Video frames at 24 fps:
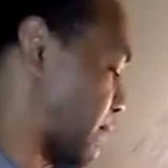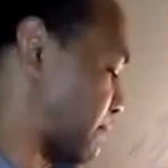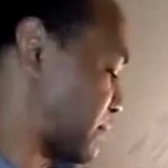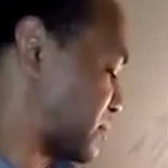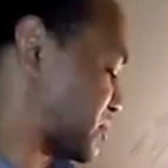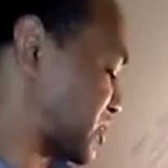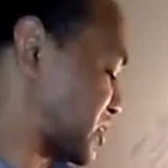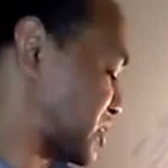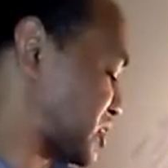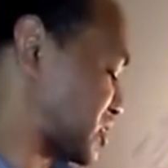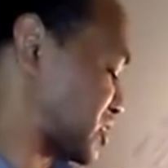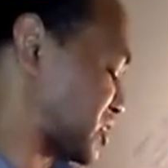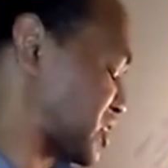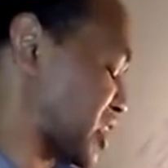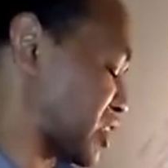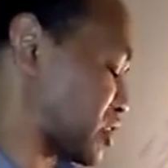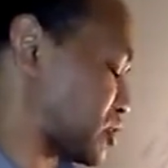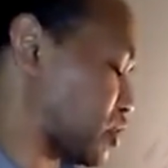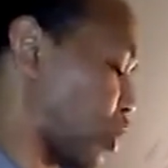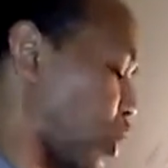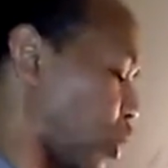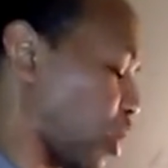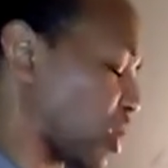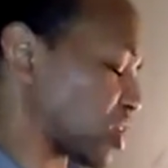Um, she
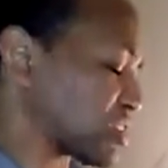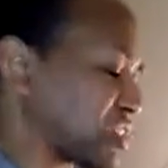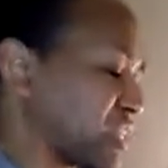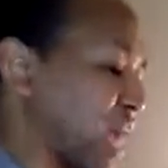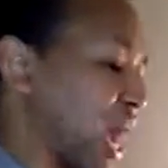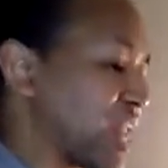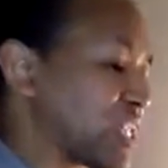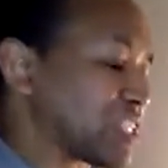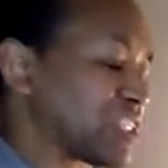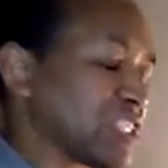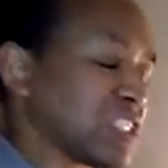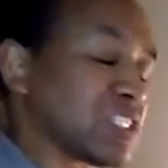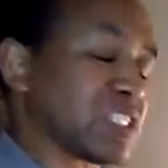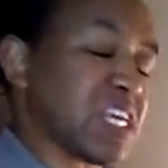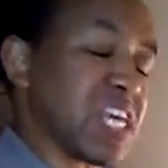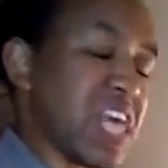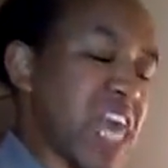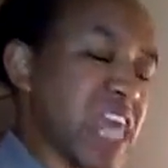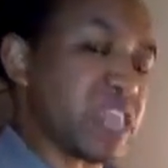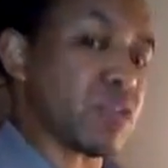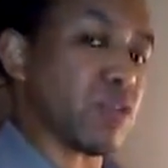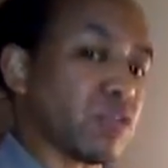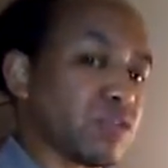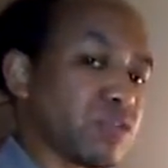ignores that.
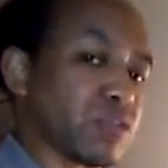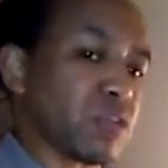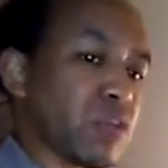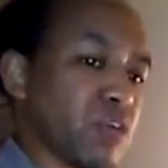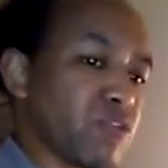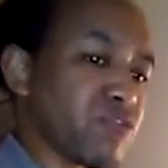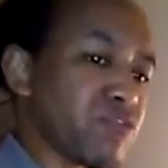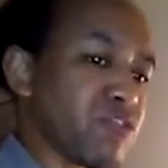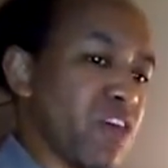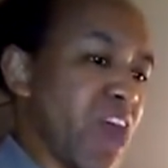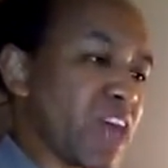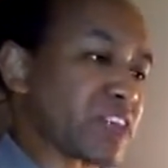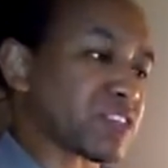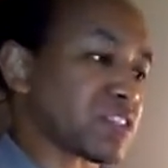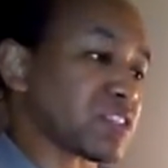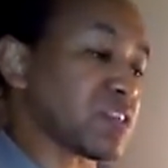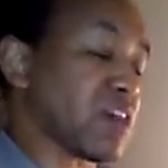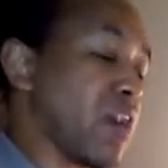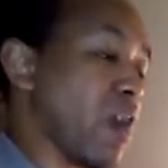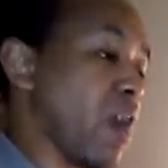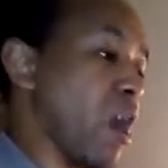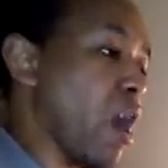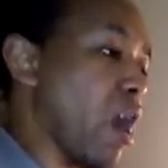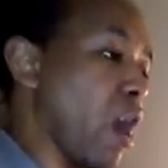She's ignorant to the
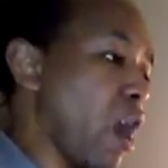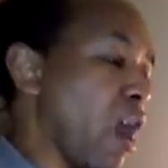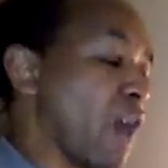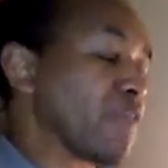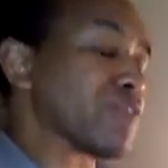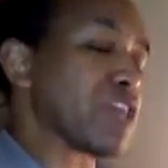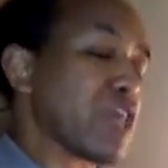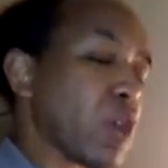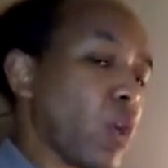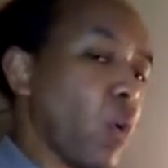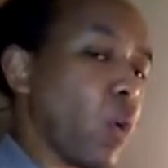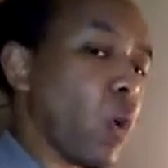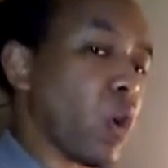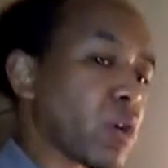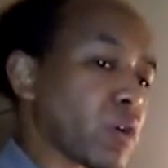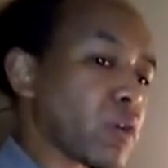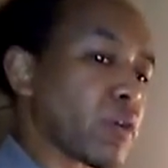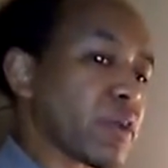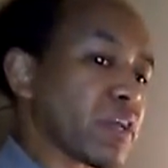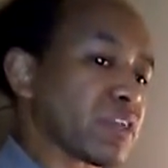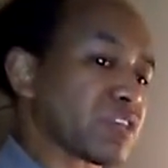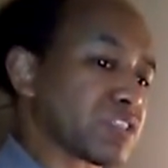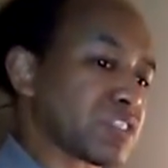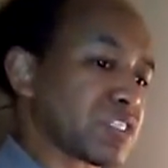effects of the
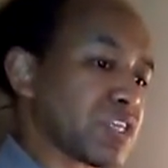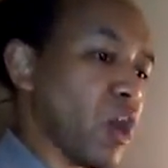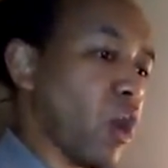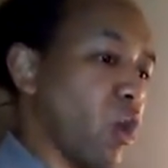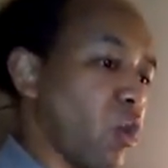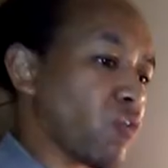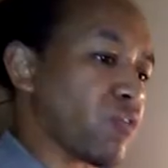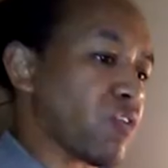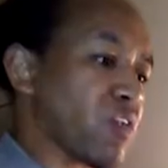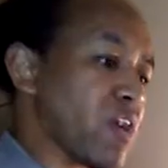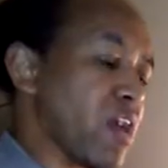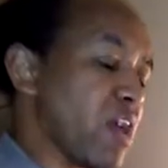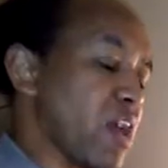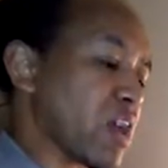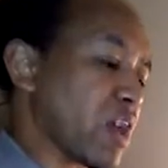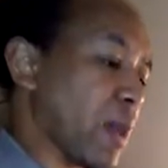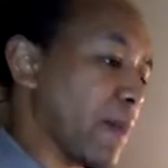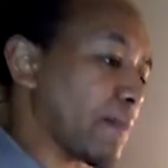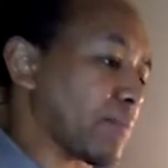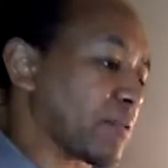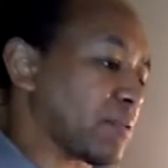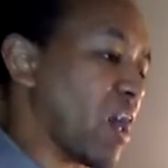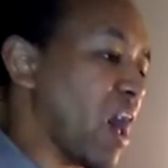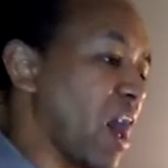order itself,
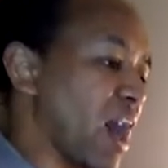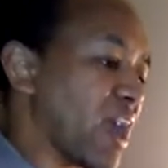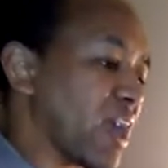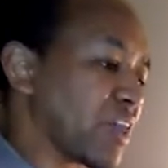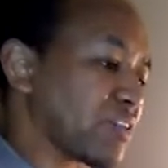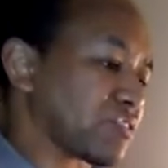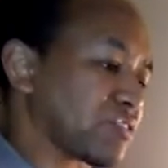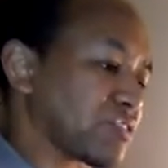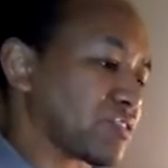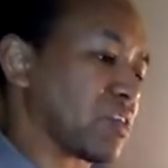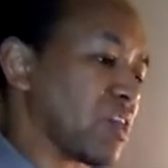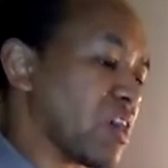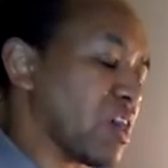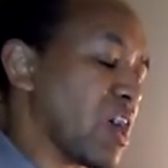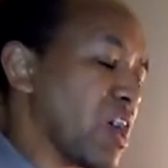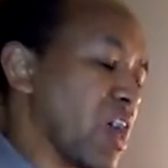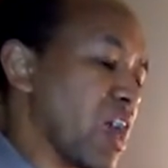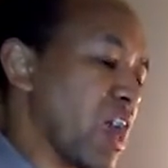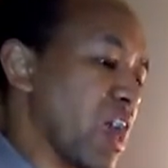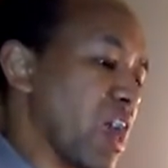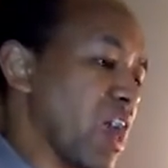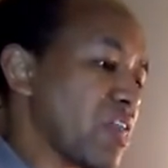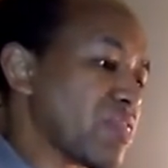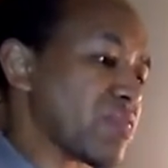compliance,
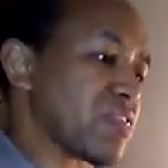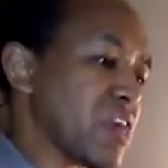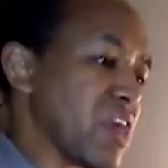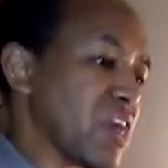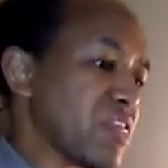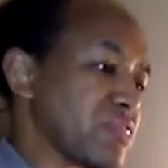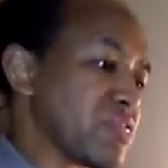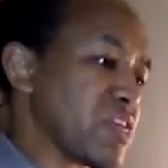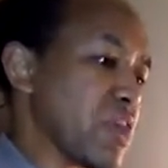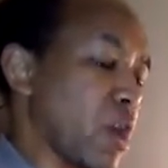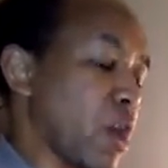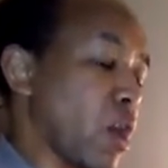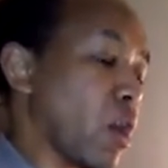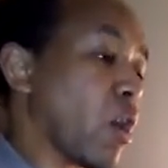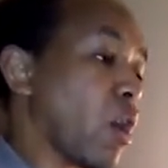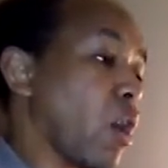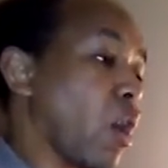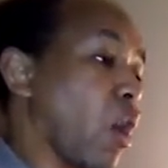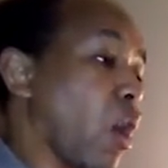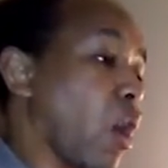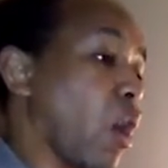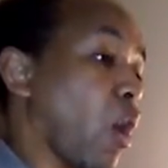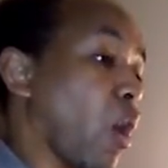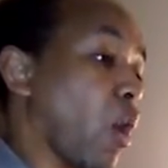and then there
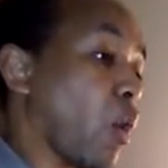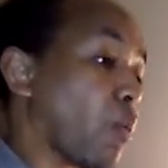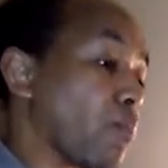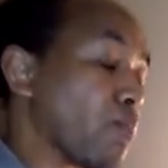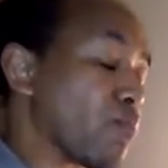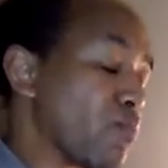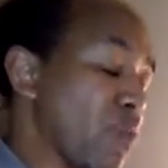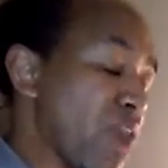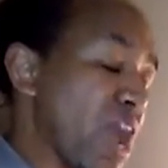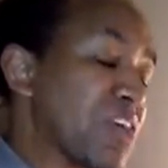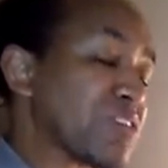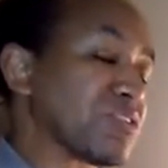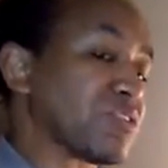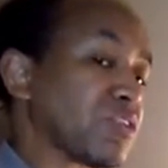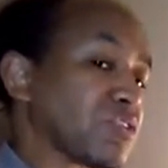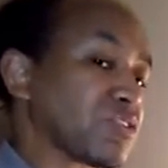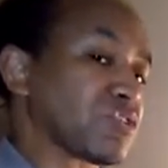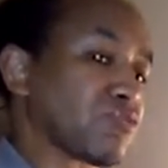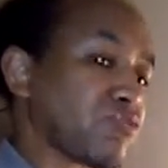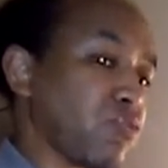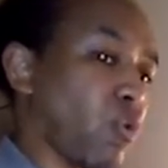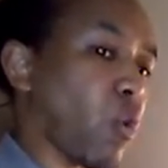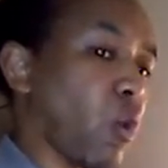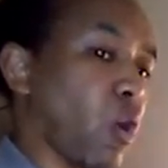are
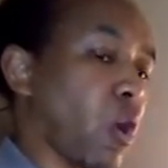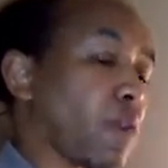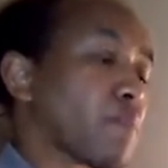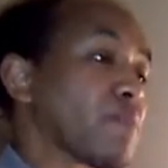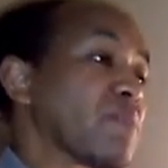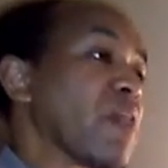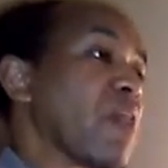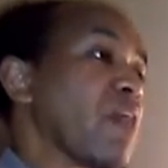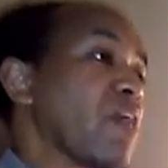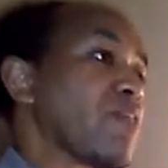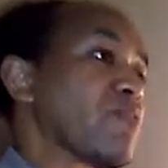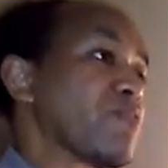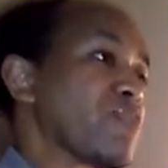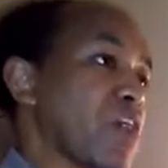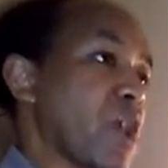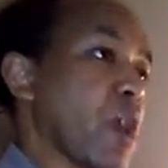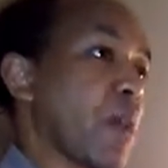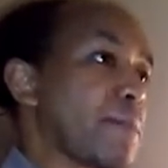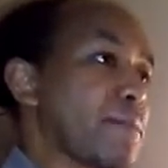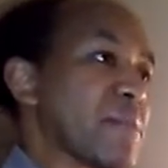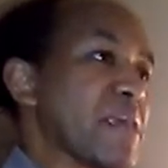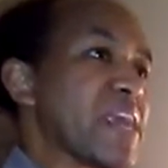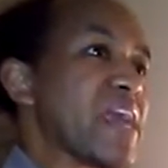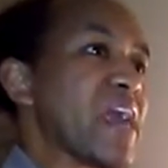reasons for
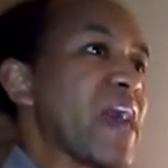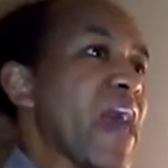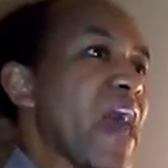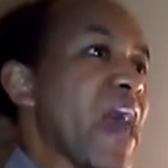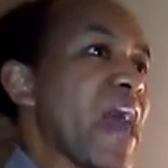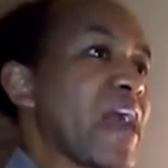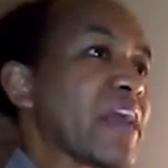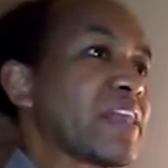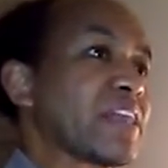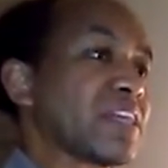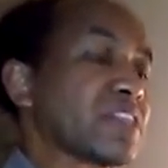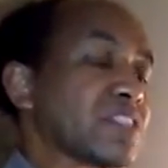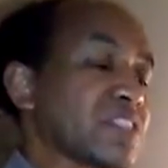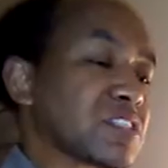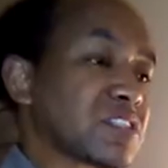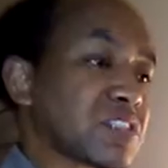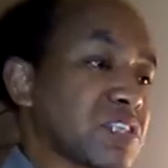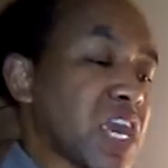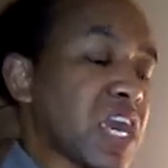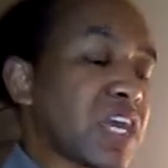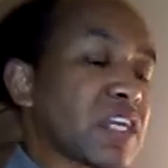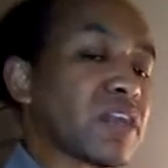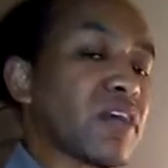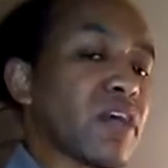there be a
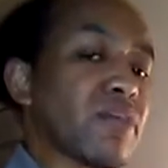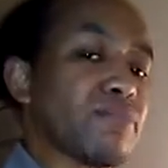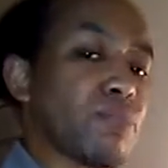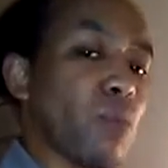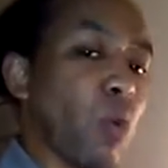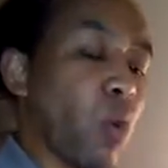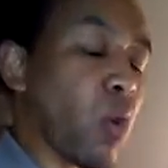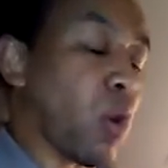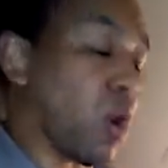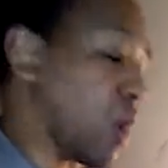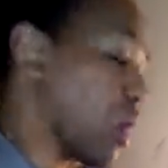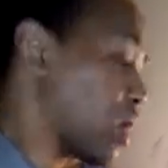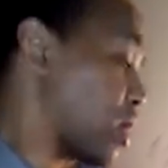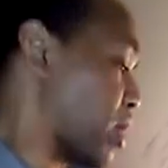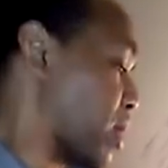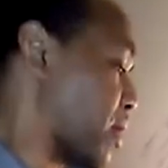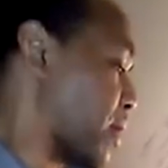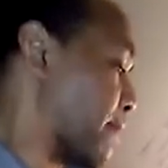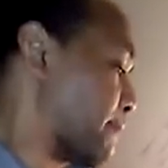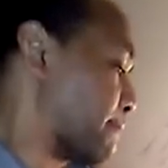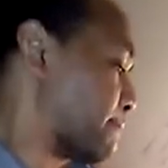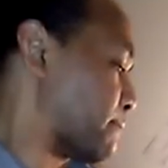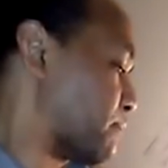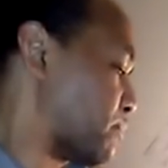distinct,
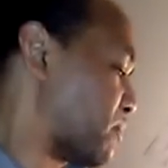more